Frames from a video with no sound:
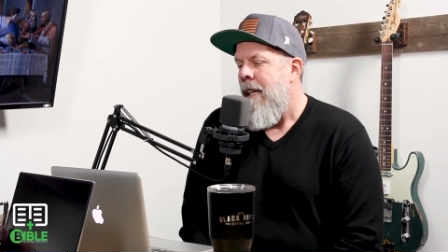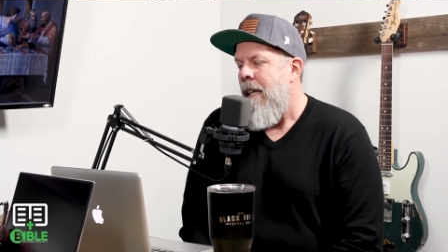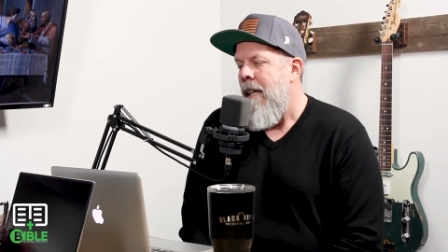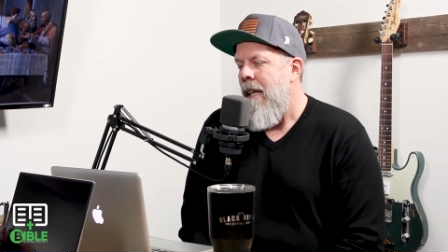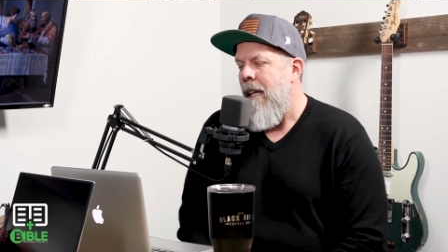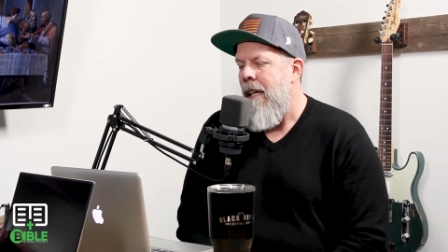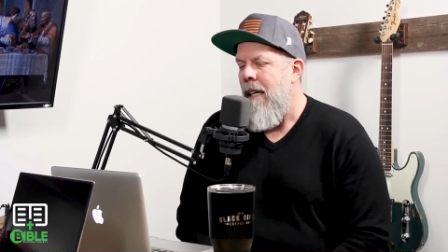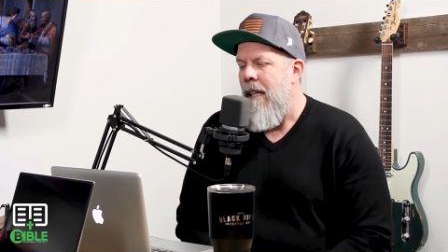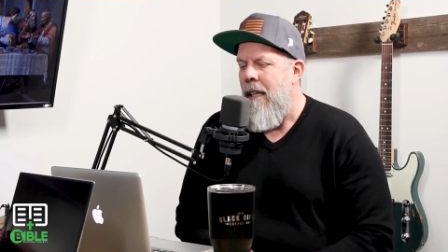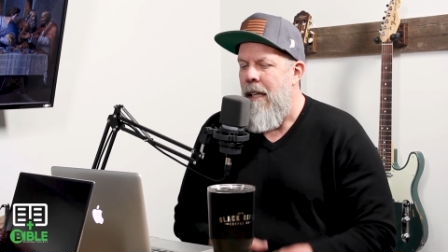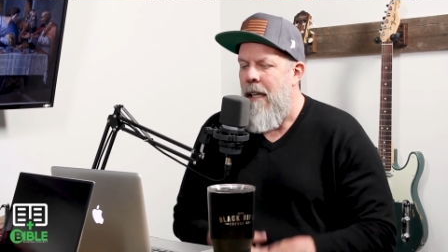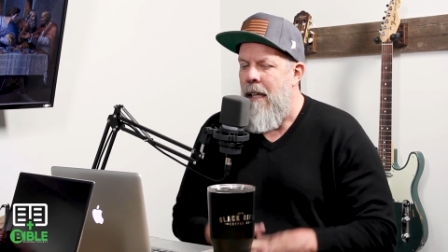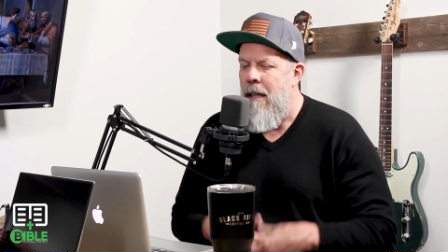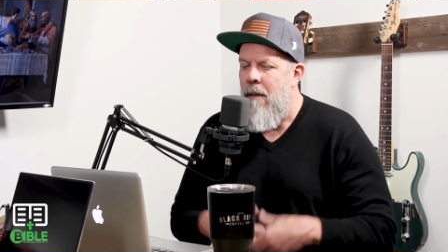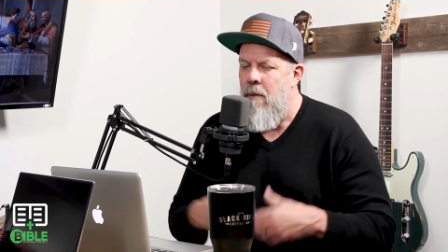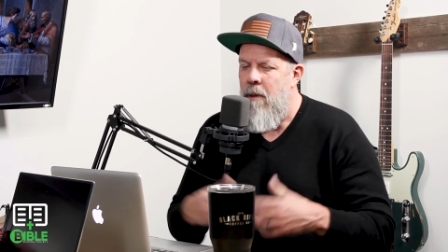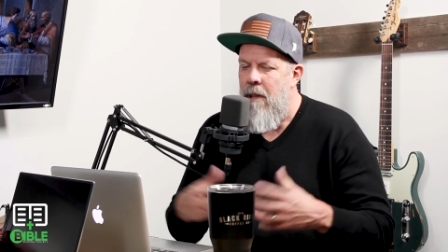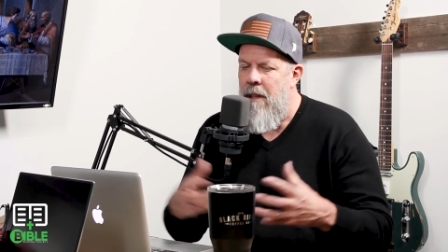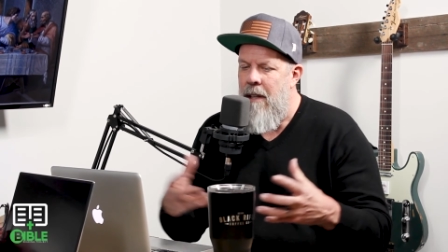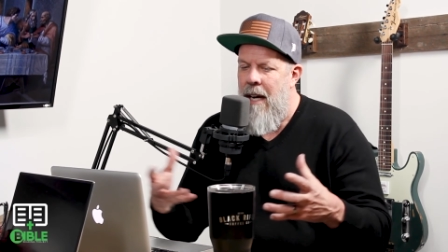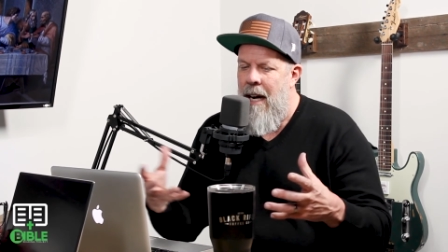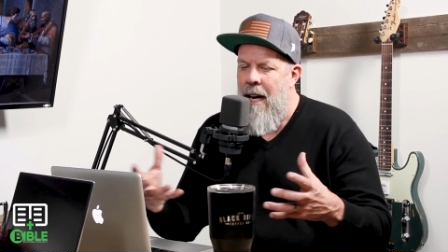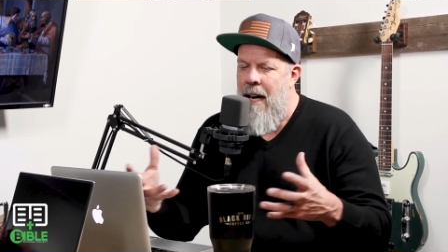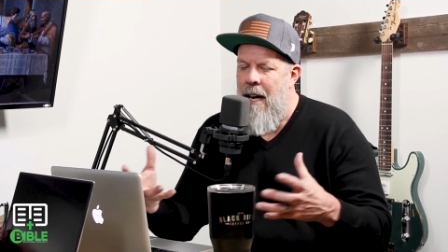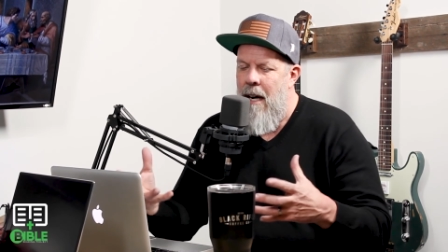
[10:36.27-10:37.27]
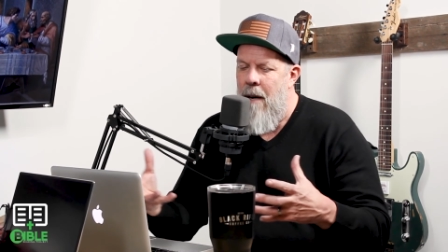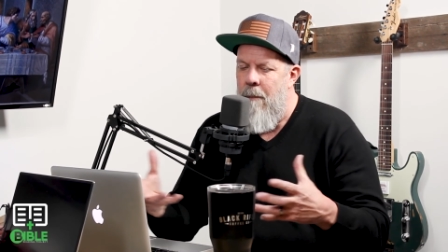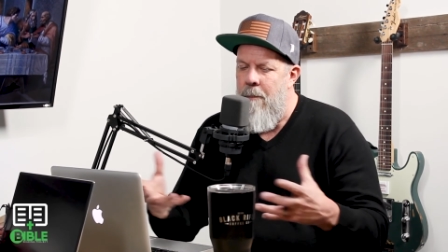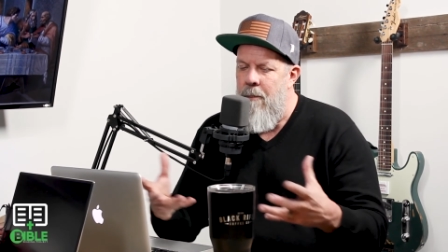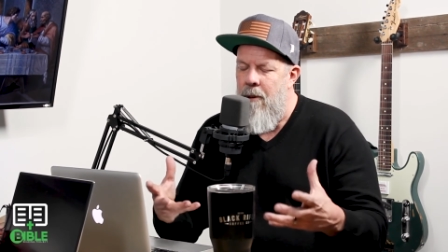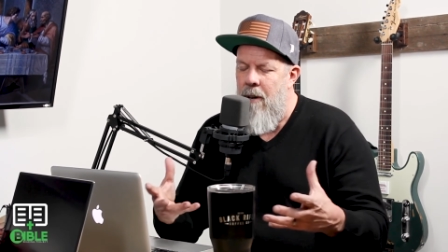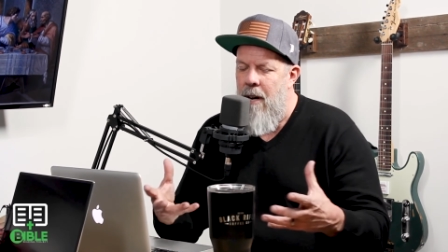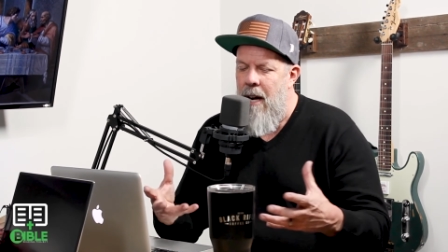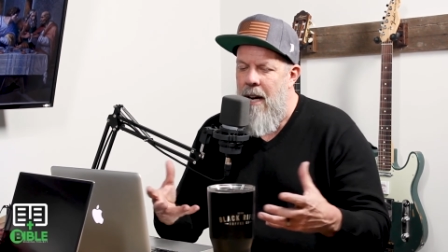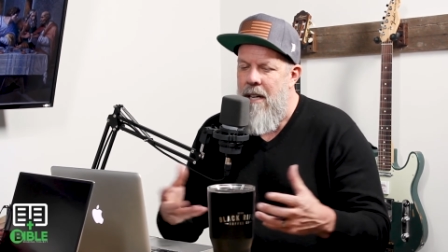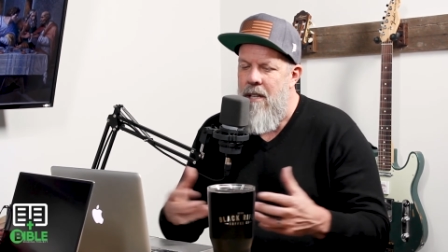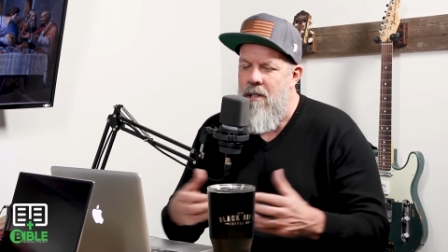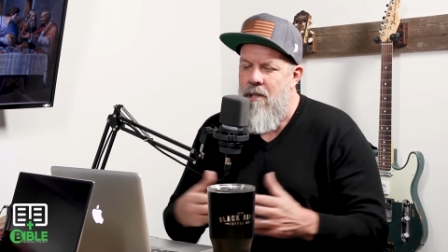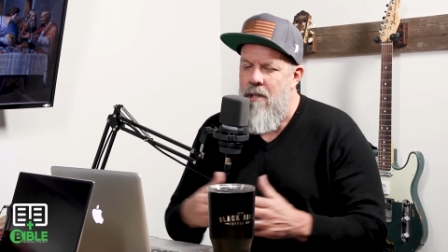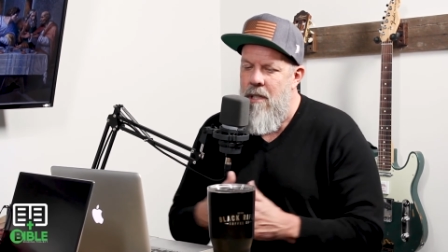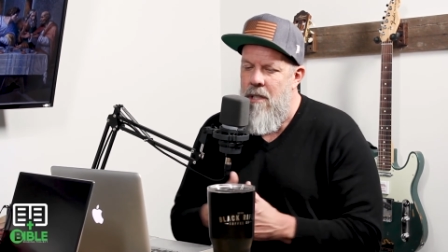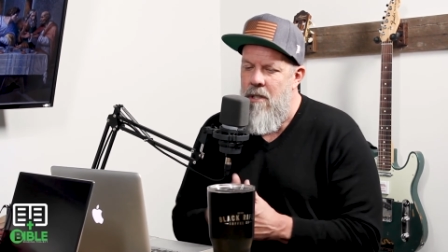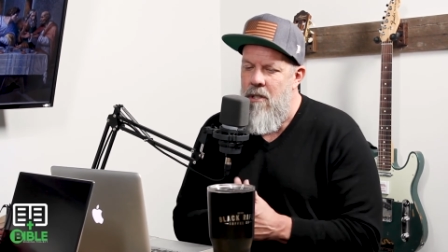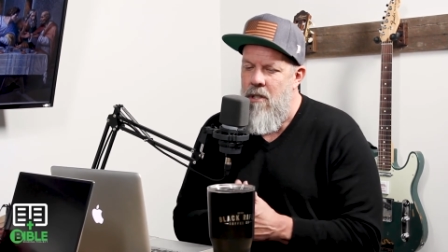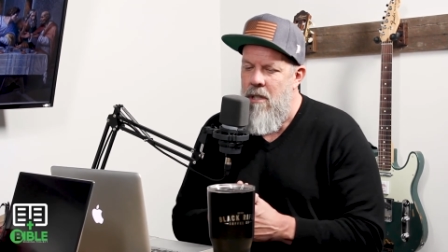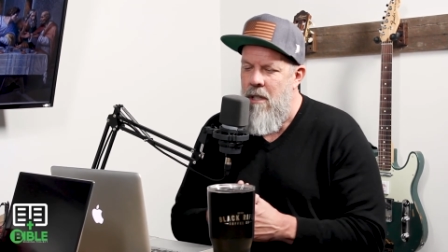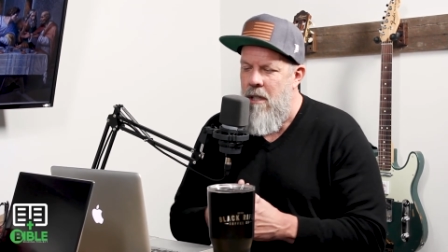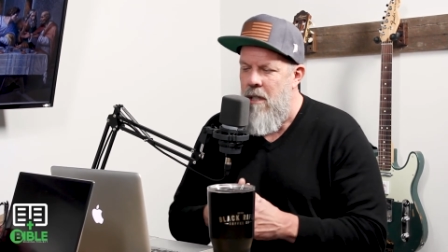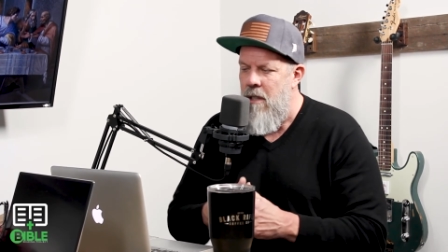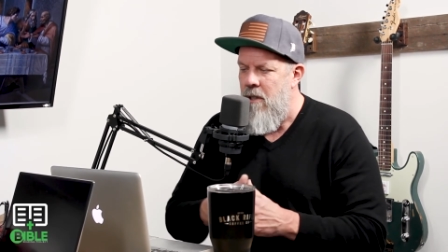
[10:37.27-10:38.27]
And and with our
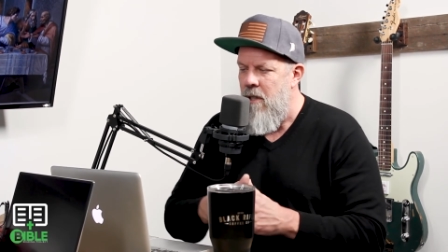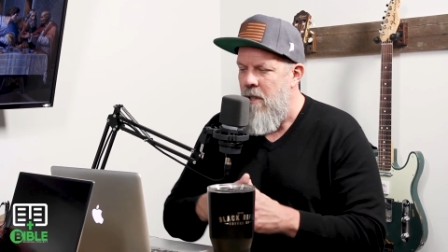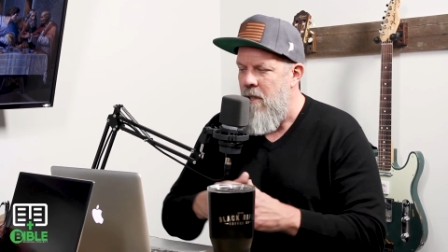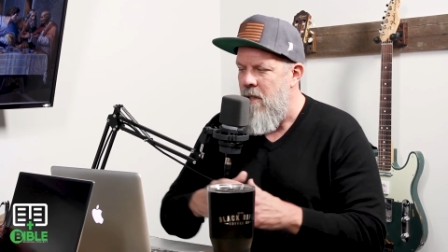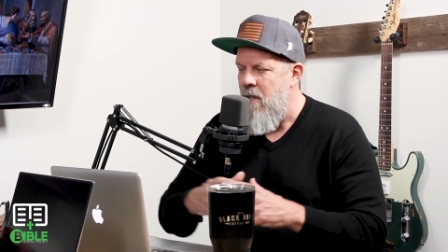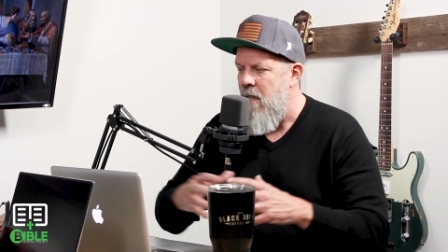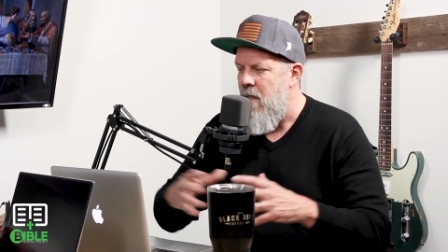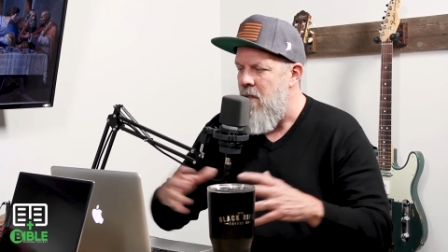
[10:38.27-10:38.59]
Protestant churches,